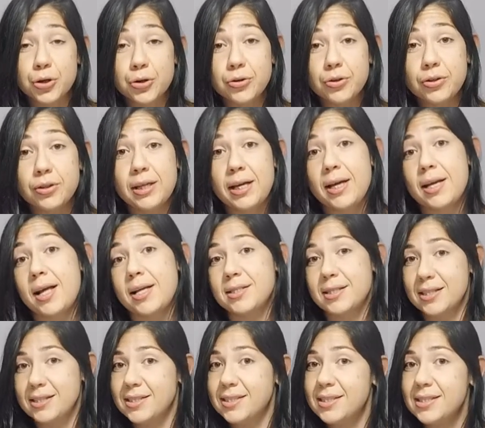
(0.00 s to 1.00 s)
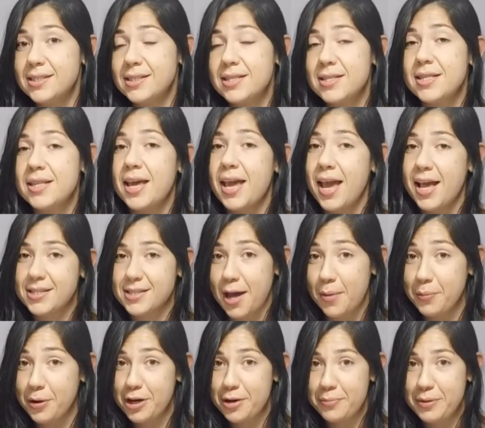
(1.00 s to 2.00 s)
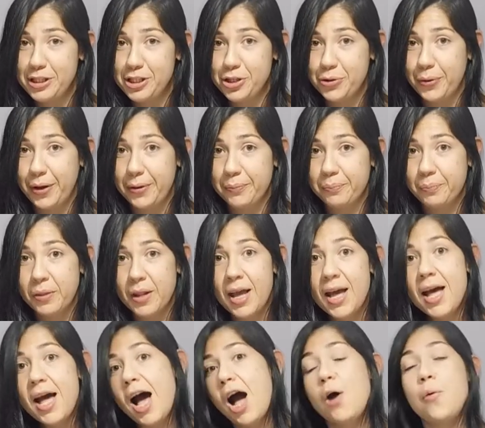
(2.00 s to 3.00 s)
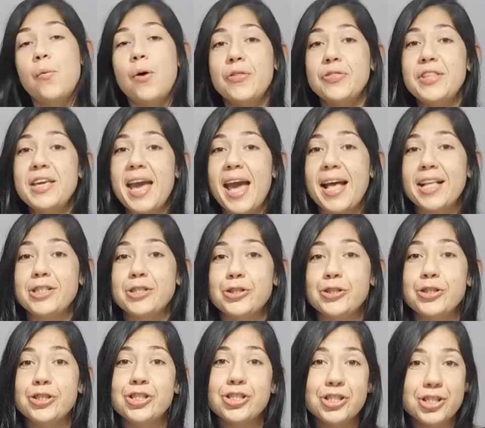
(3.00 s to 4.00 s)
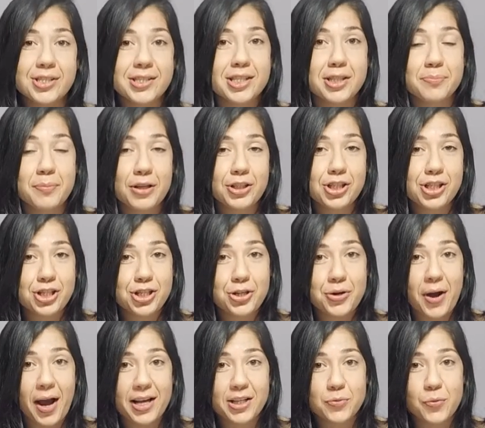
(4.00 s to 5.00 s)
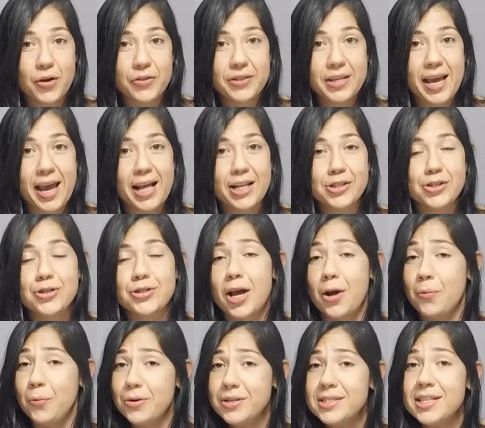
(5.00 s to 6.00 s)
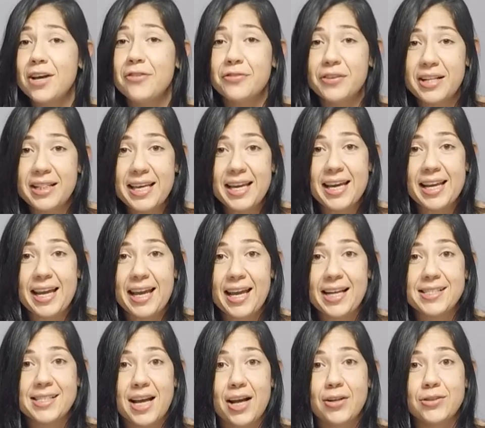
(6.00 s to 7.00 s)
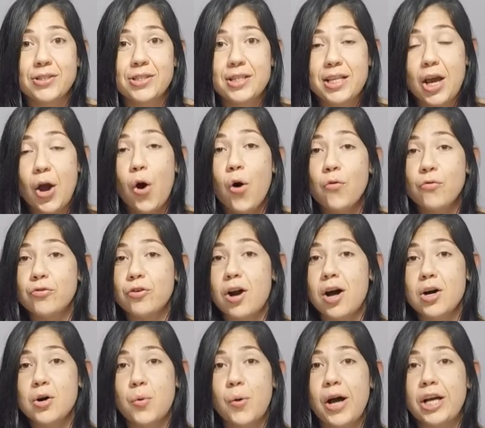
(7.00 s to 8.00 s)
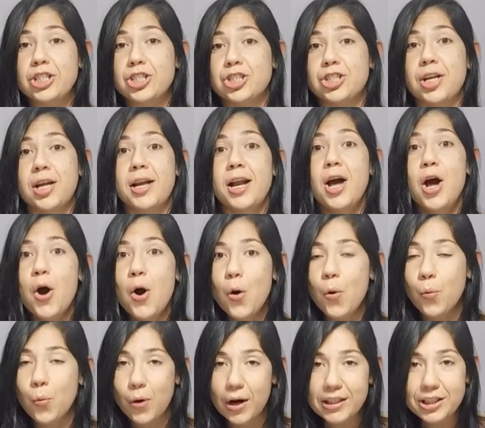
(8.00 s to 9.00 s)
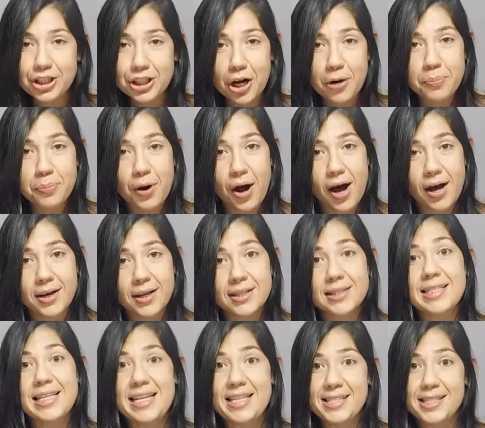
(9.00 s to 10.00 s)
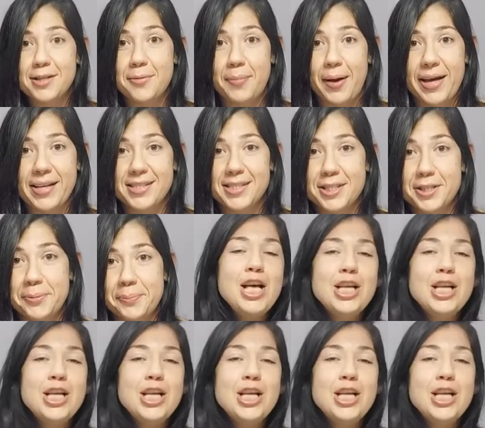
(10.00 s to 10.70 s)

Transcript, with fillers: thoroughly and as consistently as I'm going to be doing. I want the answers just as much as you guys want the answers. And we're definitely going to get down to the overall question what gel product is the best?